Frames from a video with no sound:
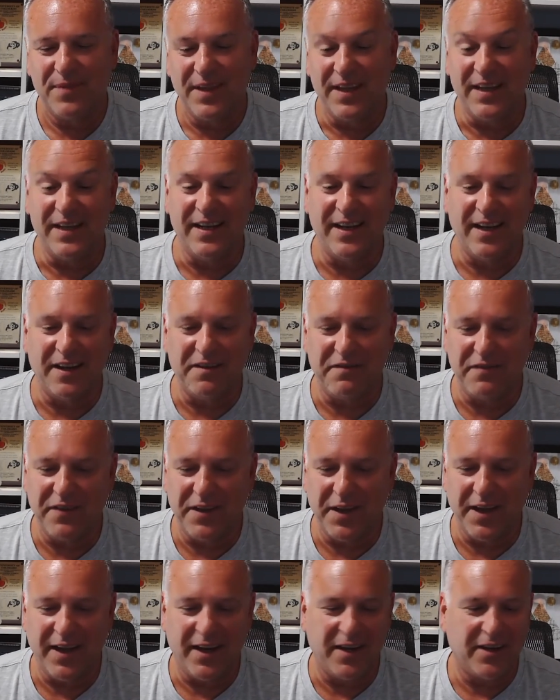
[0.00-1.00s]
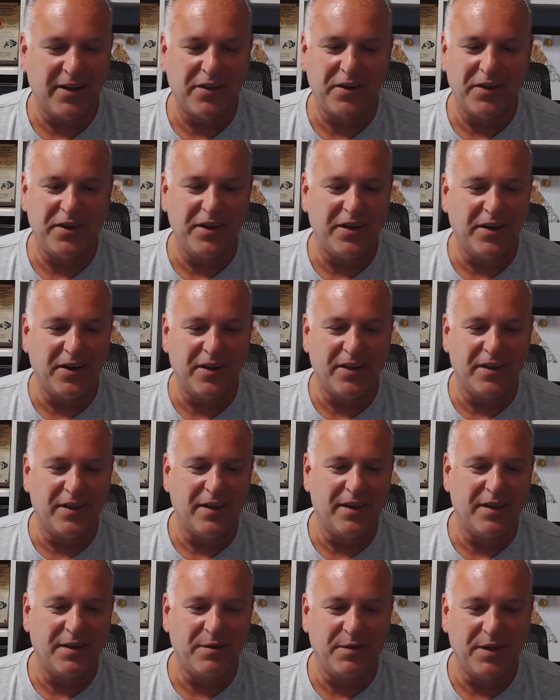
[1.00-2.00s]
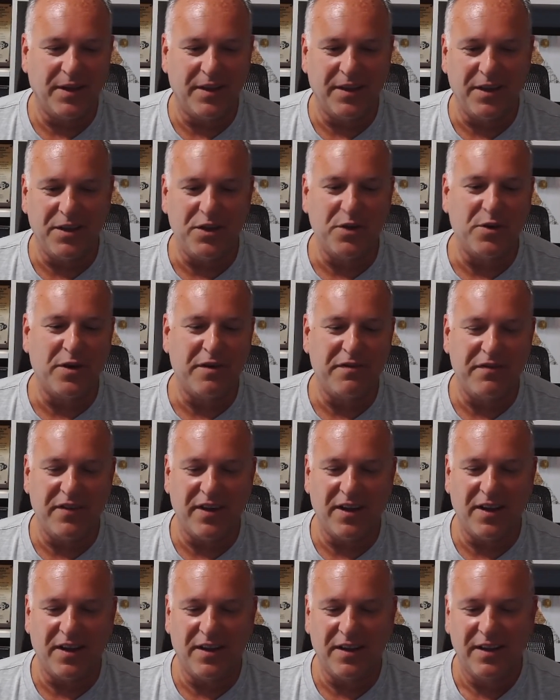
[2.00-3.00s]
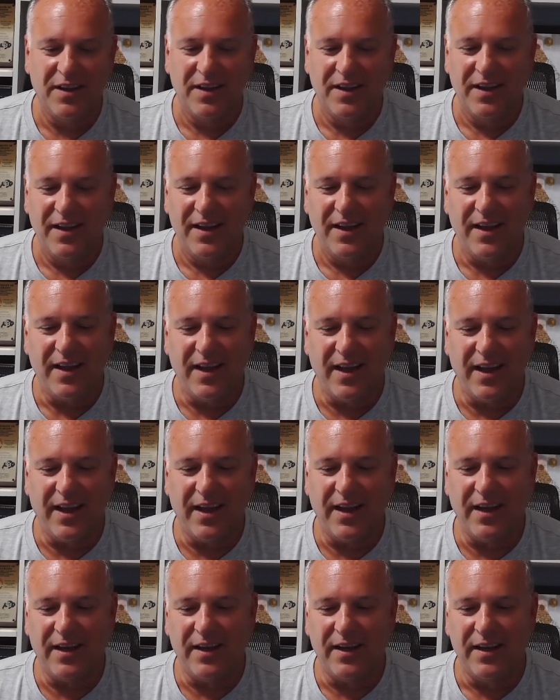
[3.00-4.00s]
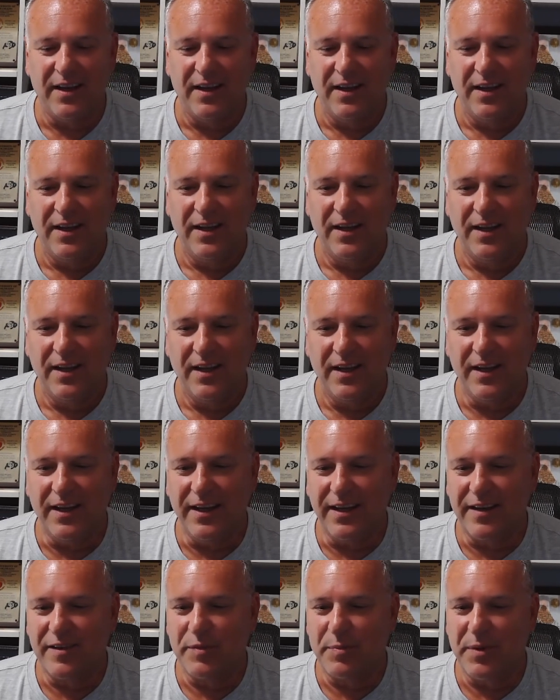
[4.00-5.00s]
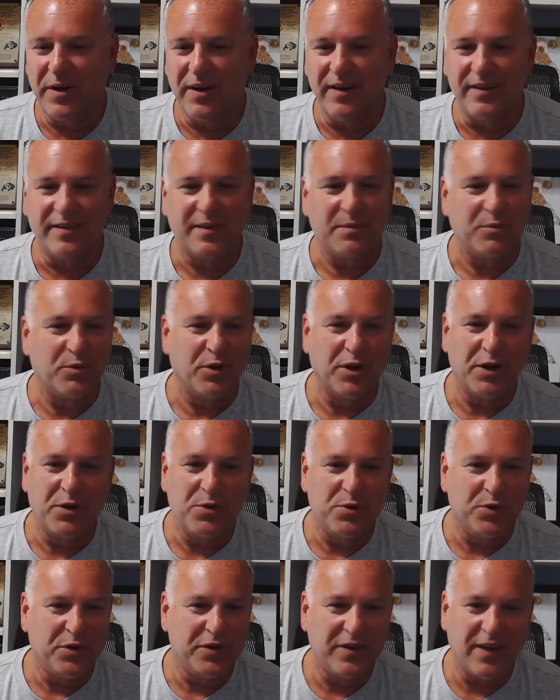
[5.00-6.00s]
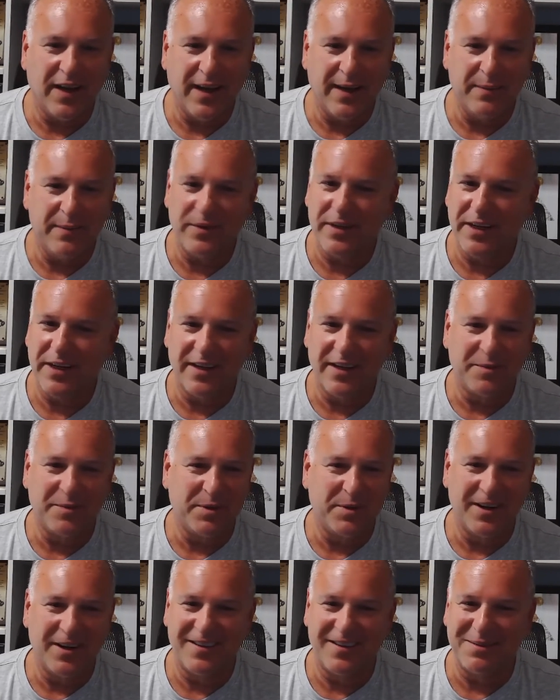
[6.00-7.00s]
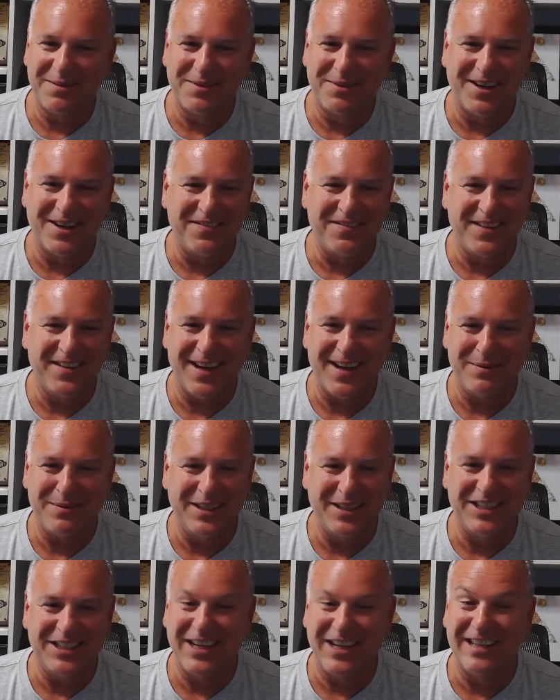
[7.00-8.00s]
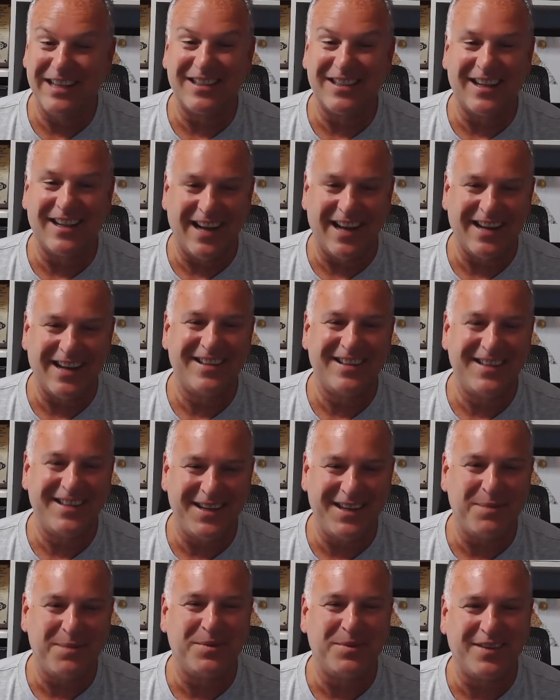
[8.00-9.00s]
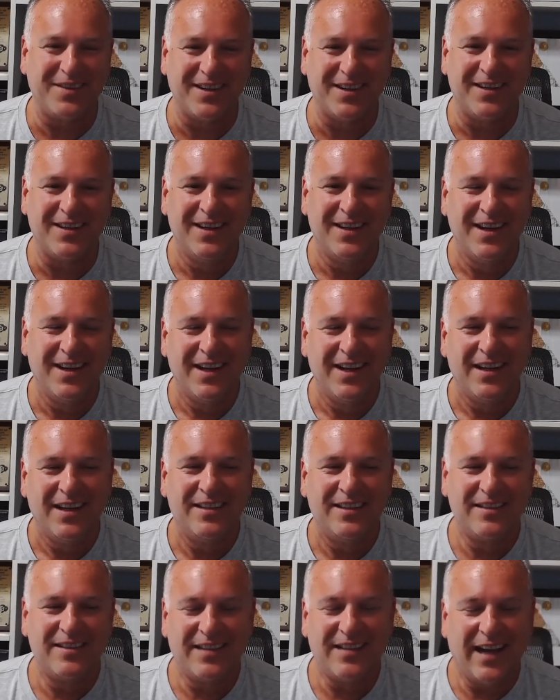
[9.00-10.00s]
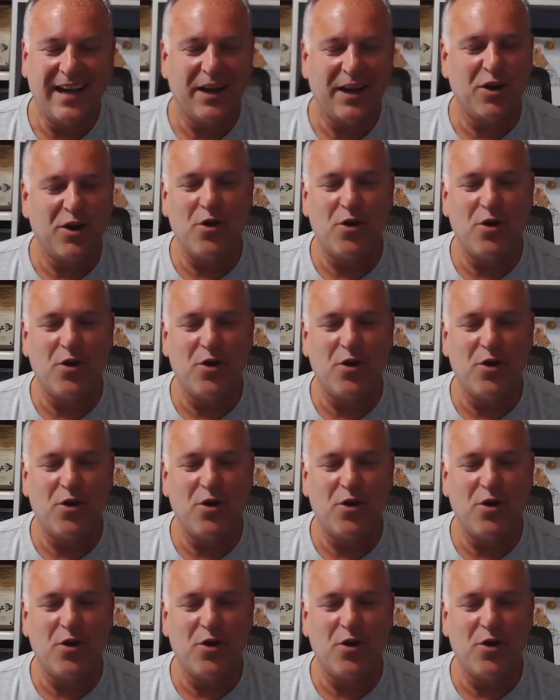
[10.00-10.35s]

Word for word: the NFL. He had another year in the UFL. And he experienced some really cool times, and he experienced some tough times. He changed a lot of teams, and just kind of